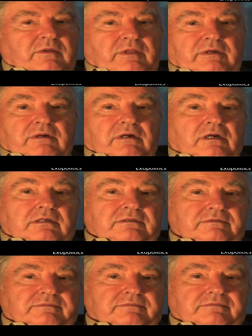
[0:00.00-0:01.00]
Well, they were
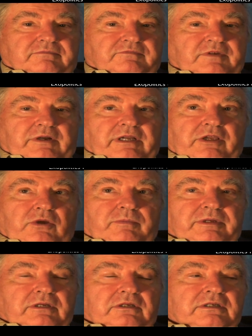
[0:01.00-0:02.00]
all very
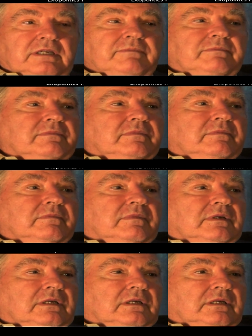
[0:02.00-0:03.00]
human-looking.
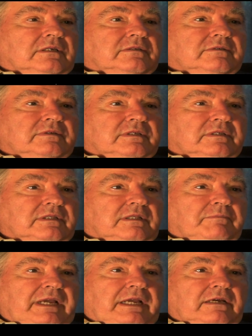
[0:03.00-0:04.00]

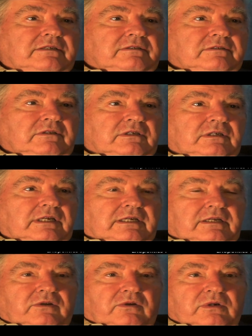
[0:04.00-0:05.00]
The males looked
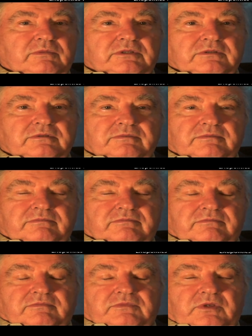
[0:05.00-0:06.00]
like a normal
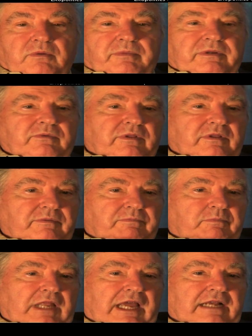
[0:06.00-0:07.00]
human with a
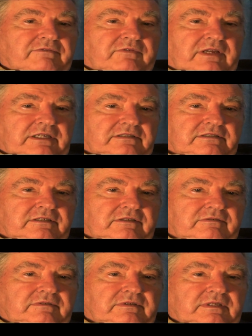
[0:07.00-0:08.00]
black flight
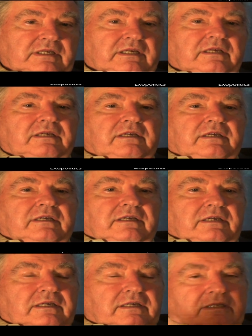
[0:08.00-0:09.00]
suit
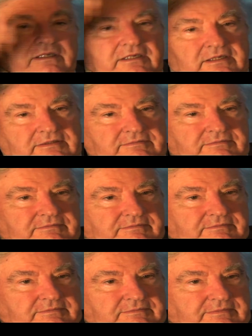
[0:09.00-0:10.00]
and
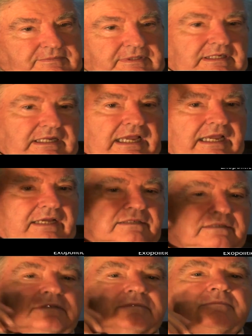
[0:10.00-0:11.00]
a
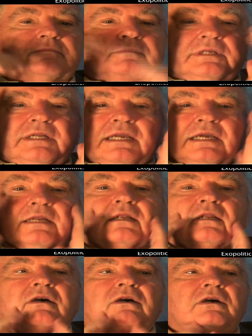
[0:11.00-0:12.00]
hat, but he had
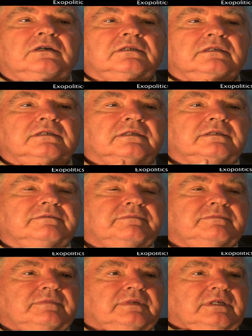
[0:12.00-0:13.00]
a
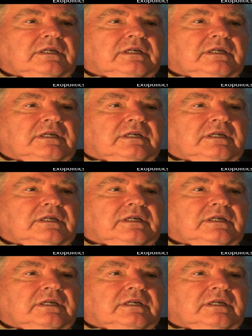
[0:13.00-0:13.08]
long